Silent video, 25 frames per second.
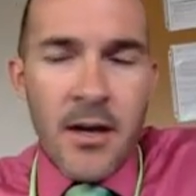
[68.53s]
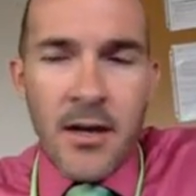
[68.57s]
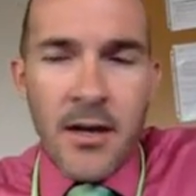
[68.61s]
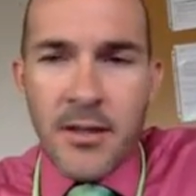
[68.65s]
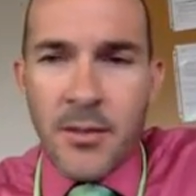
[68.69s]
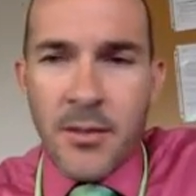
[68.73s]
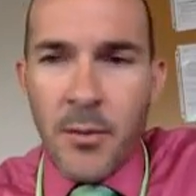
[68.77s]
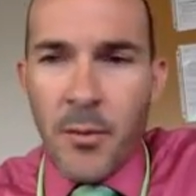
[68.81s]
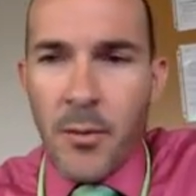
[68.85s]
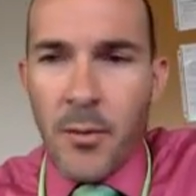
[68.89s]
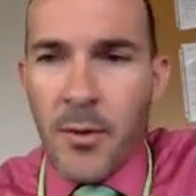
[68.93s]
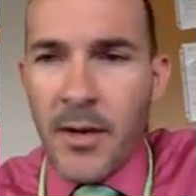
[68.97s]

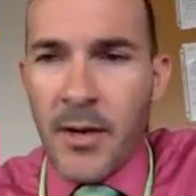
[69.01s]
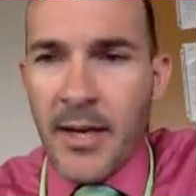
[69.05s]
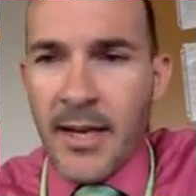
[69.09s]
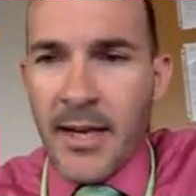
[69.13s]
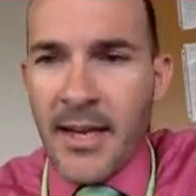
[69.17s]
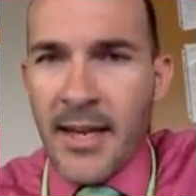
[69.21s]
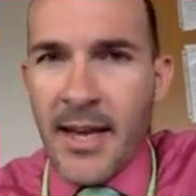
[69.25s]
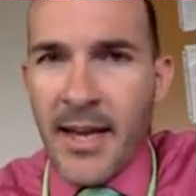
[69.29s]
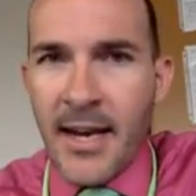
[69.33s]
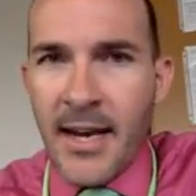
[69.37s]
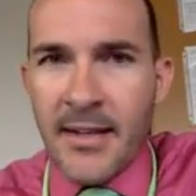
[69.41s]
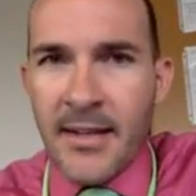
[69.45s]
So we want to
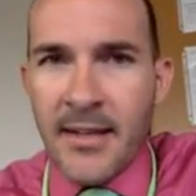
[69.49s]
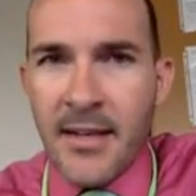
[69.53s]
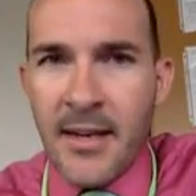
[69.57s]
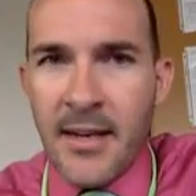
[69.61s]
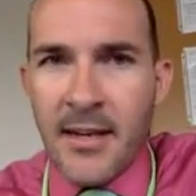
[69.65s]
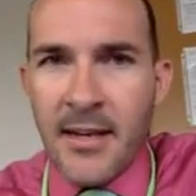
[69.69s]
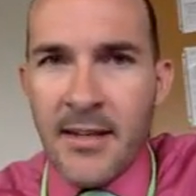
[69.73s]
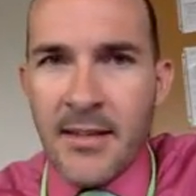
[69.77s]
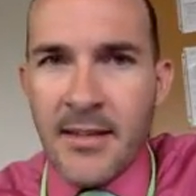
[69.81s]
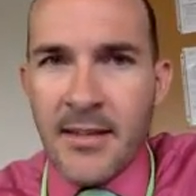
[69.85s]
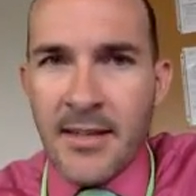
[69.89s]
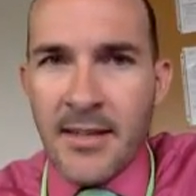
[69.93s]
connect
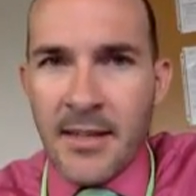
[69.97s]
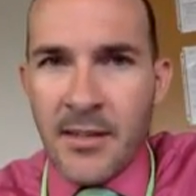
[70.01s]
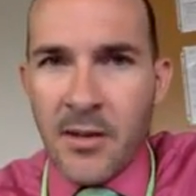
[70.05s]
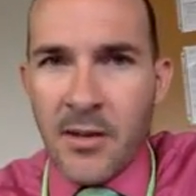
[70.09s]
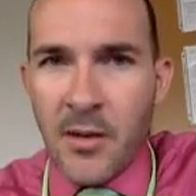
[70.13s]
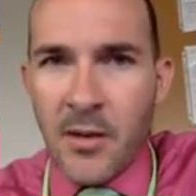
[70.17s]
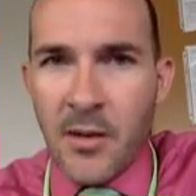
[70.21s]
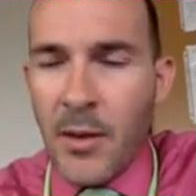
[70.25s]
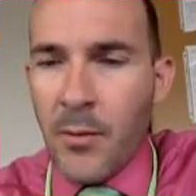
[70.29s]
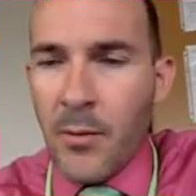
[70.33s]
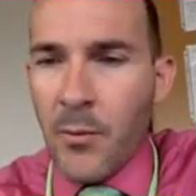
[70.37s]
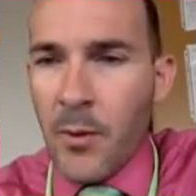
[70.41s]

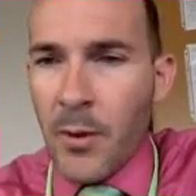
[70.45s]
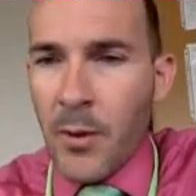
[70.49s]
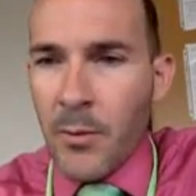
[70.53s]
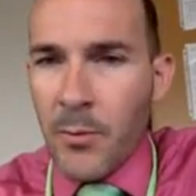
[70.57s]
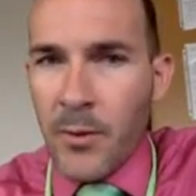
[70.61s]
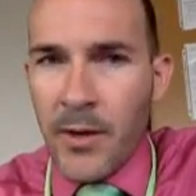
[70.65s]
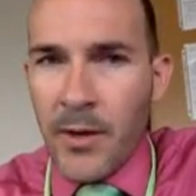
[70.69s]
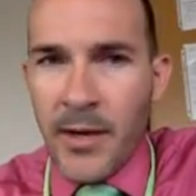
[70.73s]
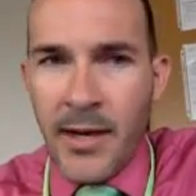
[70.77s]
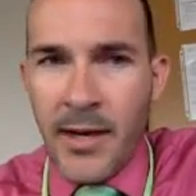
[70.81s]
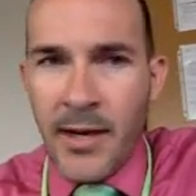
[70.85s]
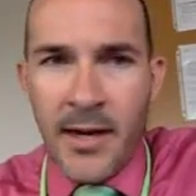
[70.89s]

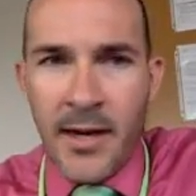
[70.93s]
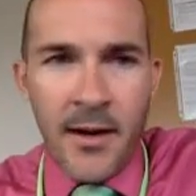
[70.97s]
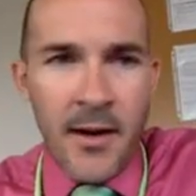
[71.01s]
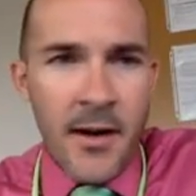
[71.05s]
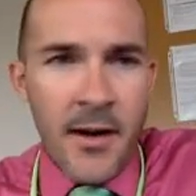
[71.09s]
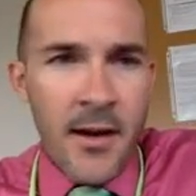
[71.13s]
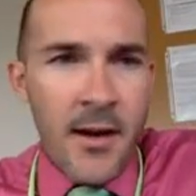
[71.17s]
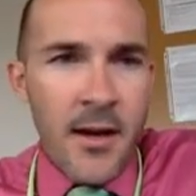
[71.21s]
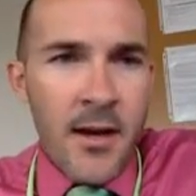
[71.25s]
6RP11 here.